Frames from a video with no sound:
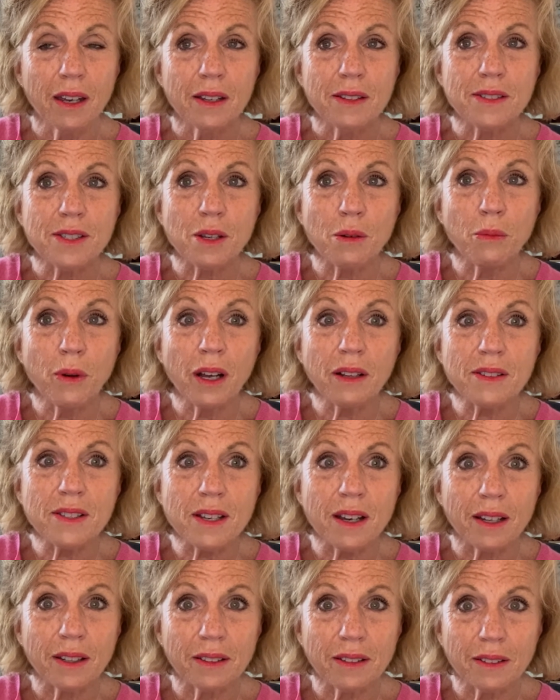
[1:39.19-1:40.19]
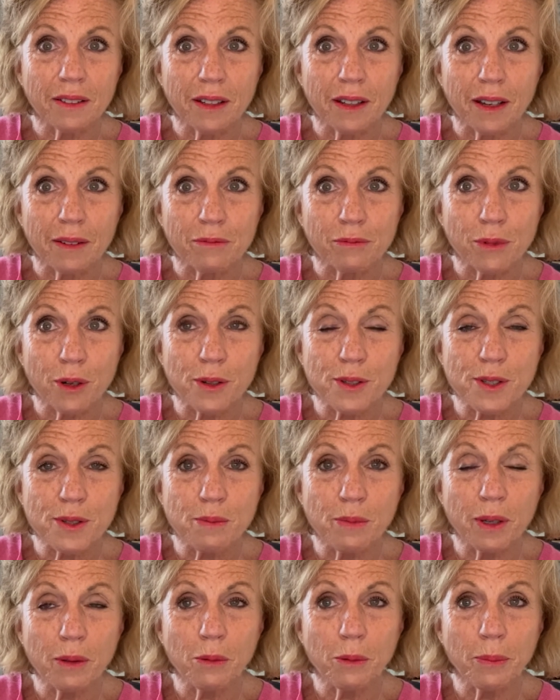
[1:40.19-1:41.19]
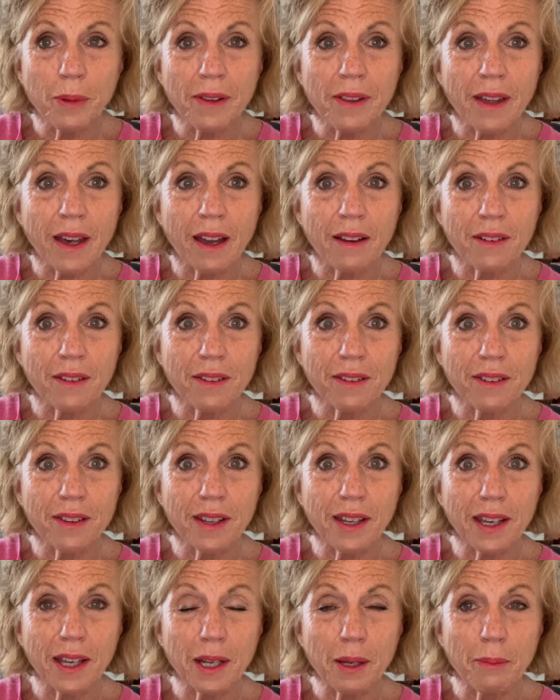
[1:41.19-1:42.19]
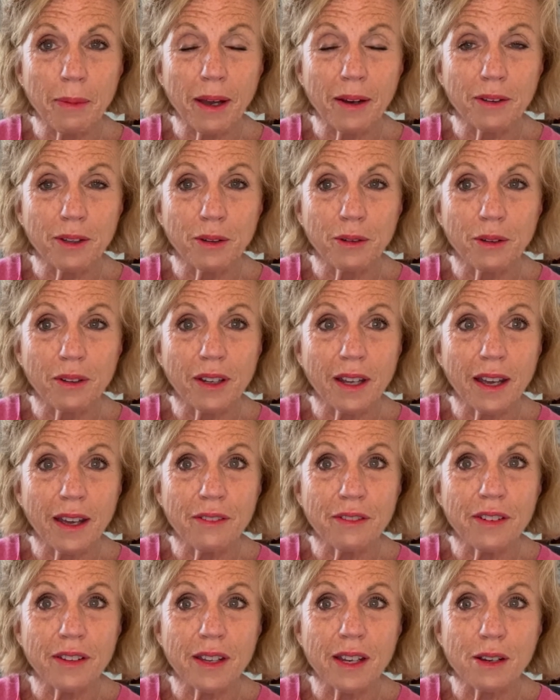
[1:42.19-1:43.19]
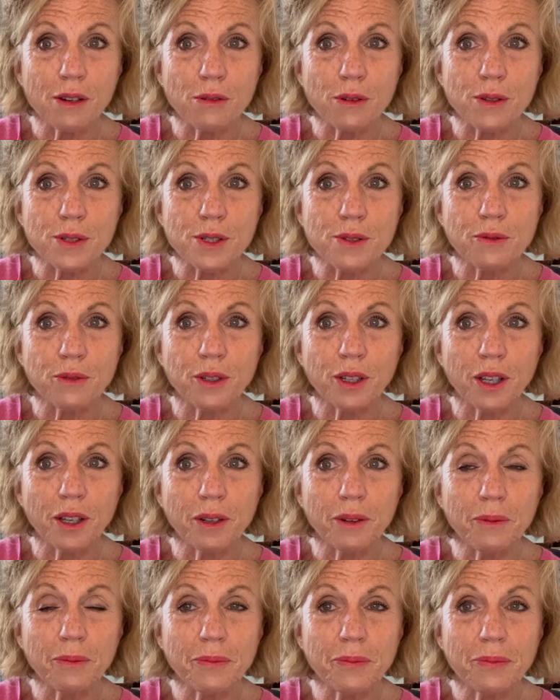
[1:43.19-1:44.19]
So well done, Ross. We will be there and thinking about you and everything crossed for you.